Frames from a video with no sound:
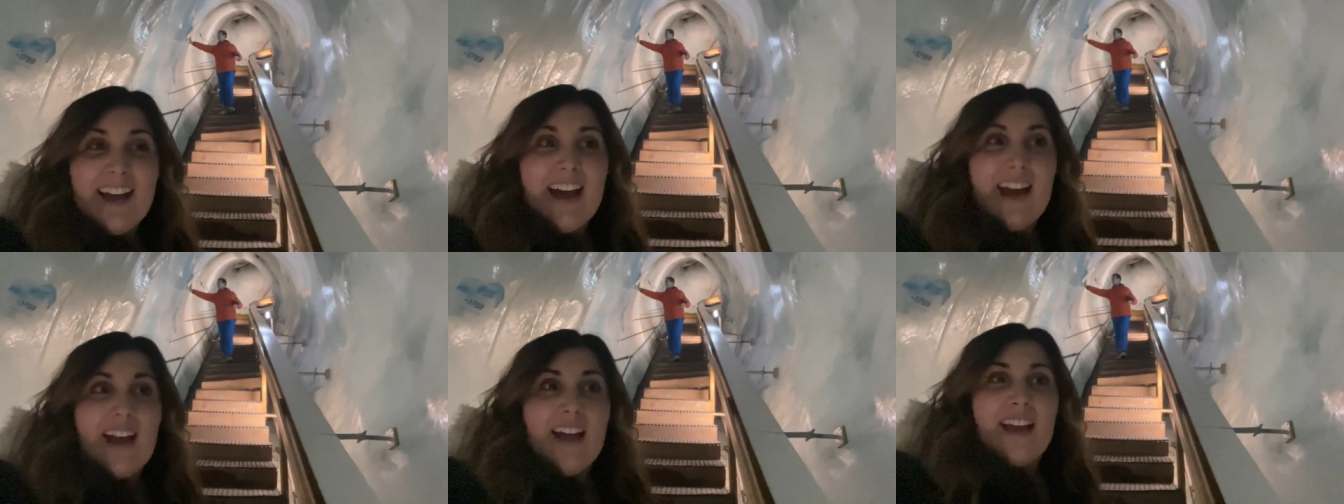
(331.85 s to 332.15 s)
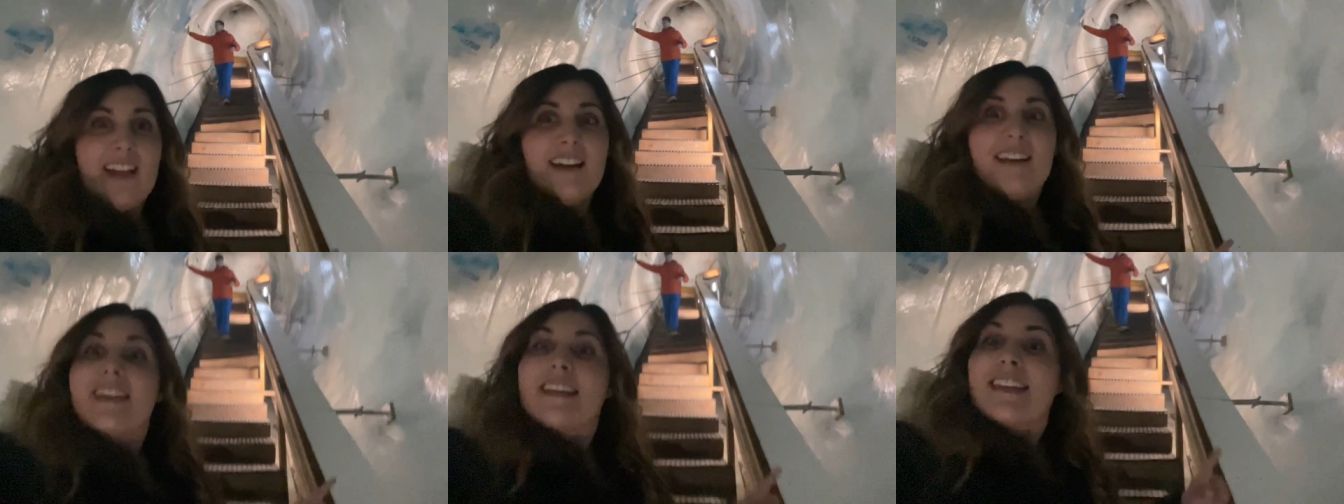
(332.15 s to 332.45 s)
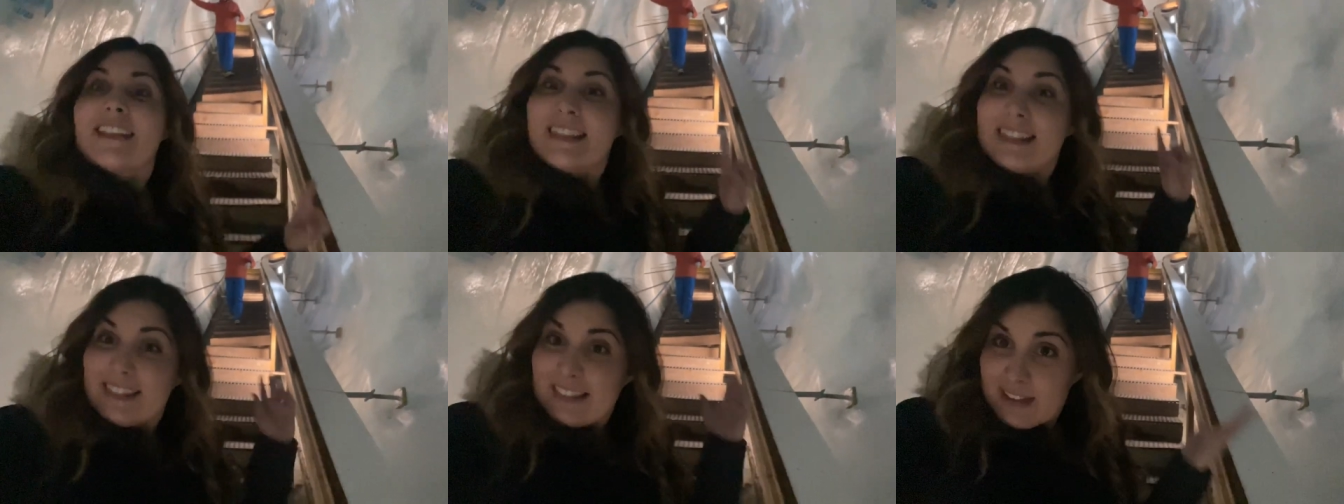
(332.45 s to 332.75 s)
and
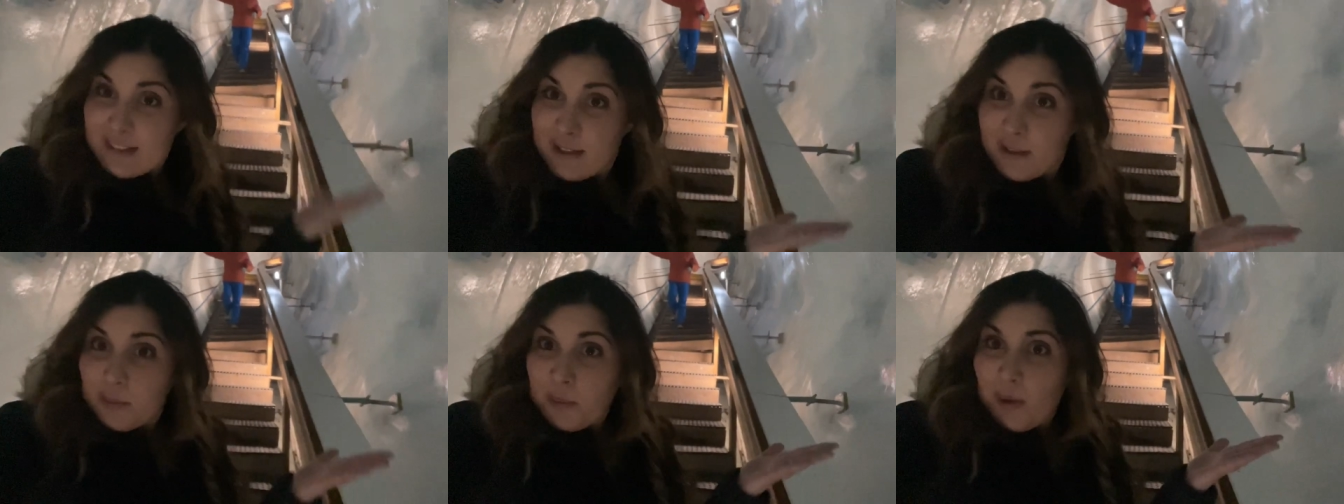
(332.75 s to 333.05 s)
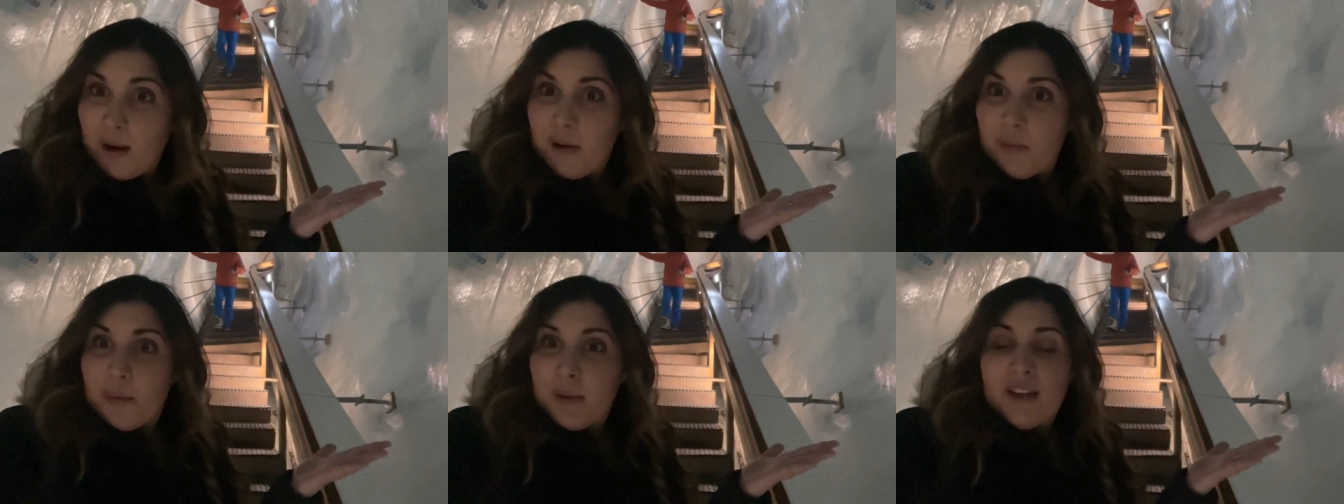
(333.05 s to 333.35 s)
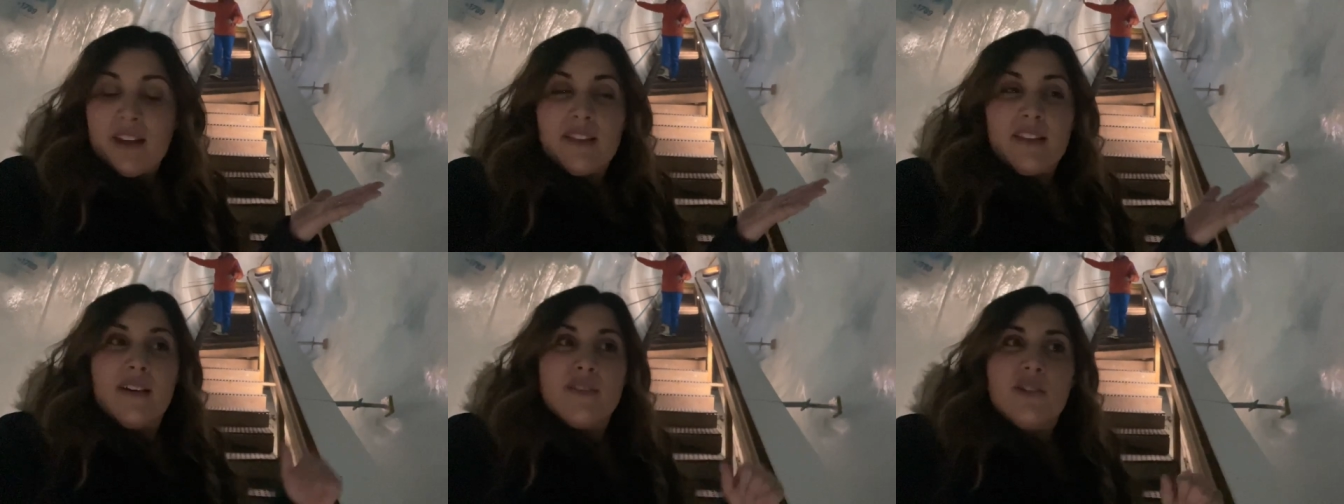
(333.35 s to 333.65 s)
this is why
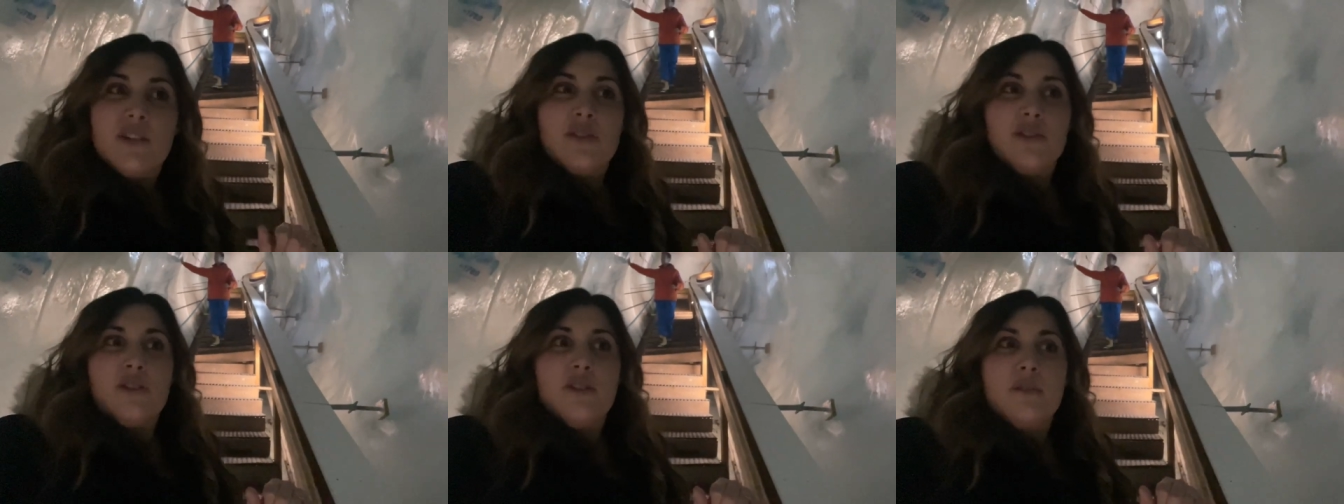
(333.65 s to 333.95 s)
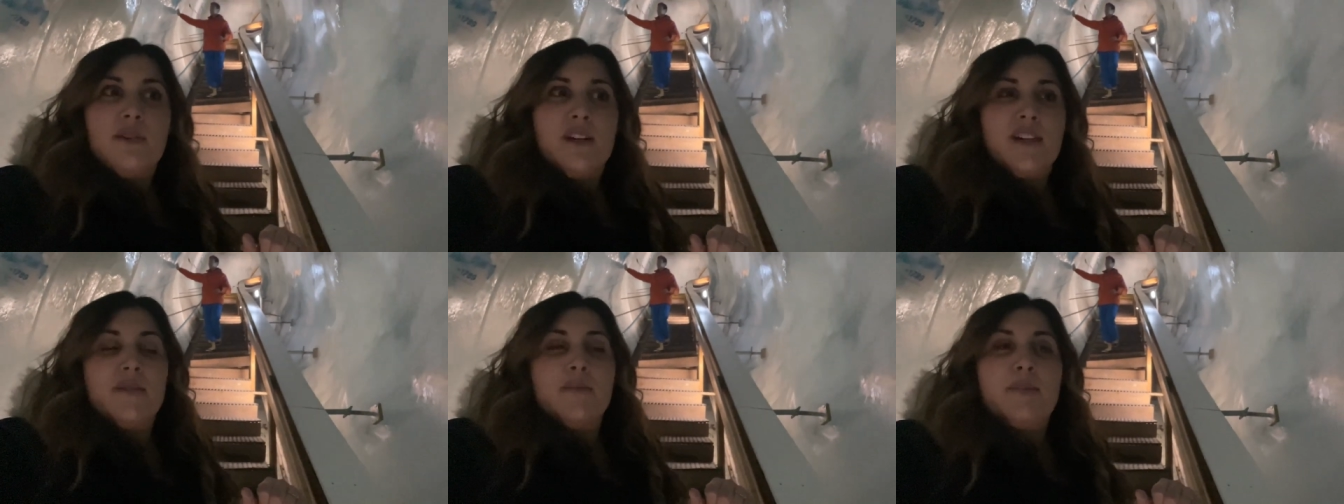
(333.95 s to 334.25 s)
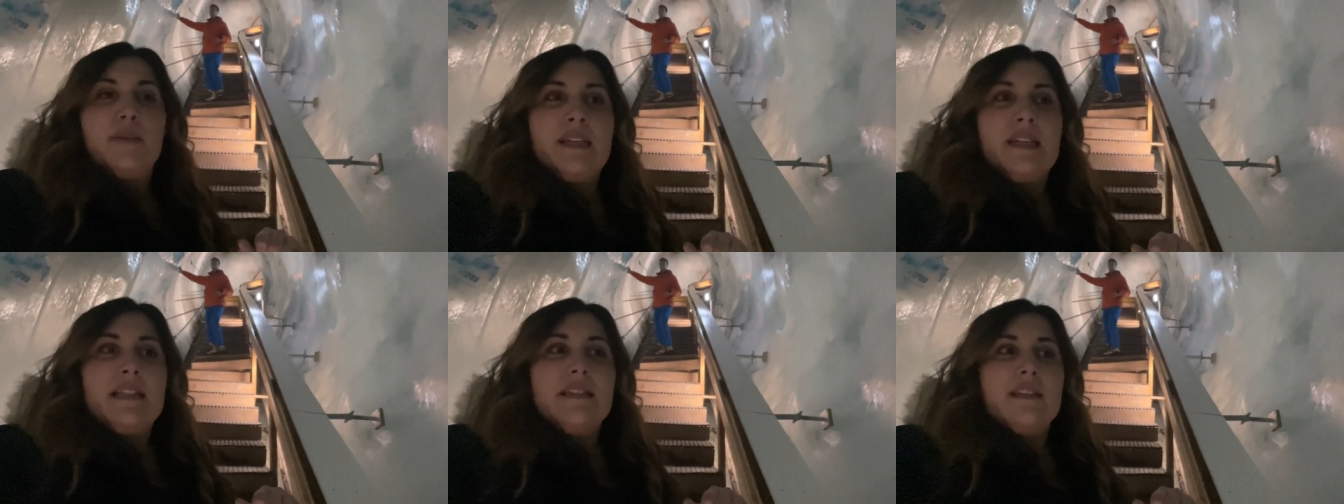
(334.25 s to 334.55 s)
we love to show you guys
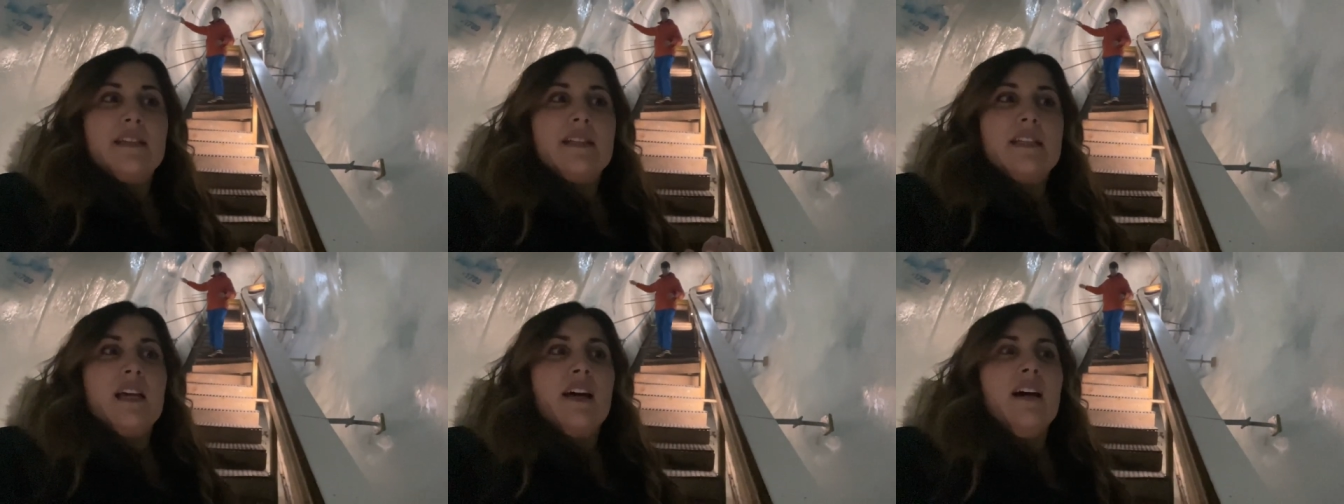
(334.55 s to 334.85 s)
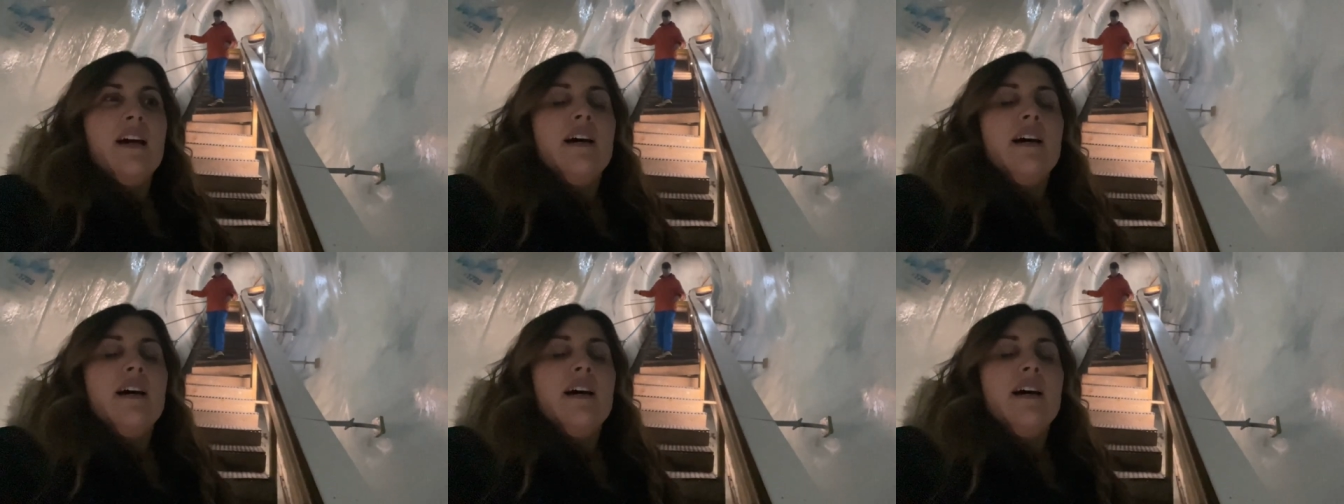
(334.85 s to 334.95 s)
places